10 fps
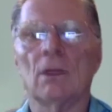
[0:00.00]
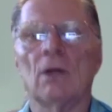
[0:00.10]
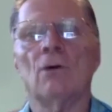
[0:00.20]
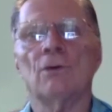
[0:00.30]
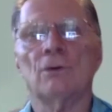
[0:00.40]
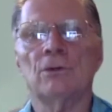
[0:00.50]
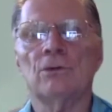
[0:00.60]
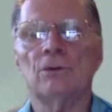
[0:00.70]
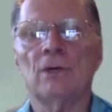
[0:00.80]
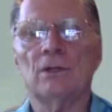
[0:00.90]
although you
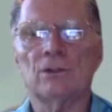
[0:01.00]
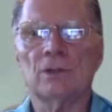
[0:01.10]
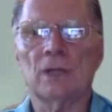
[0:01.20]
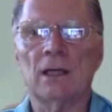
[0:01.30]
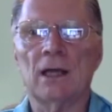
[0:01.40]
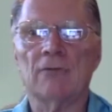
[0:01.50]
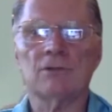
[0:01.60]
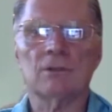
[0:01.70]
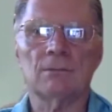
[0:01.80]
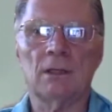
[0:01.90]
do, as you say, have
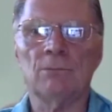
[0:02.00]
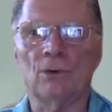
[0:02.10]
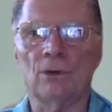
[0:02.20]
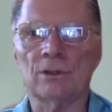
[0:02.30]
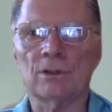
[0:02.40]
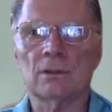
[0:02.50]
some imports